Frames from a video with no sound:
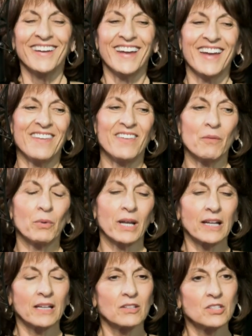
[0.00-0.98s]
And then when
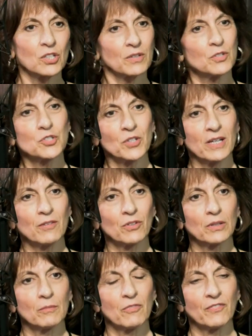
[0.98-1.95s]
I took the training for
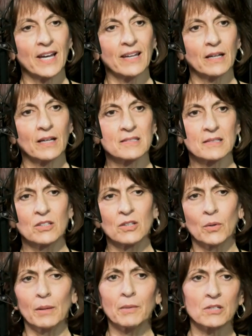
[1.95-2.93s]
lymphatic, I said, you know
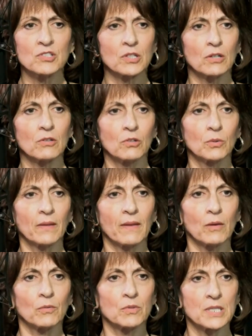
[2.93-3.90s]
what, I'm going to start doing
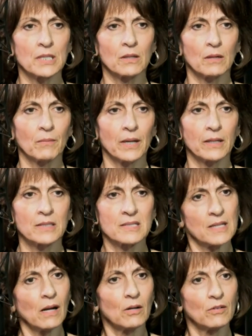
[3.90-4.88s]
that routine on
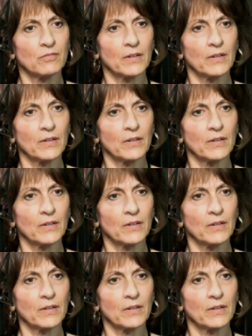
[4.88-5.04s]
myself.